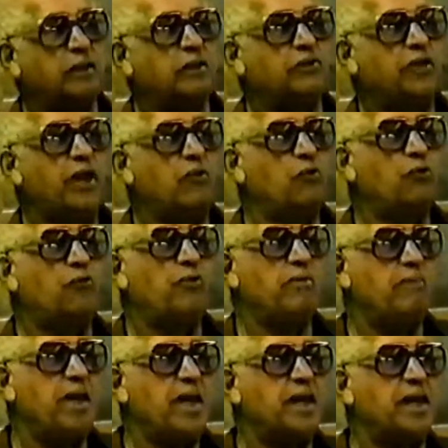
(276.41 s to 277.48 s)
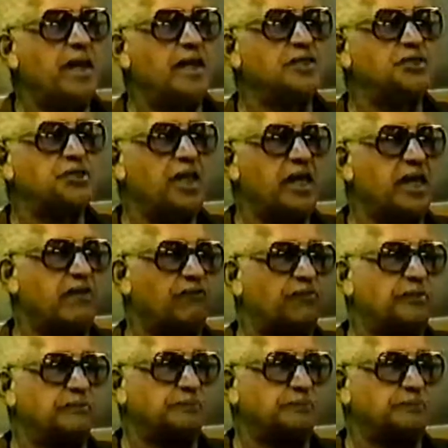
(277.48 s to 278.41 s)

they would remain enslaved.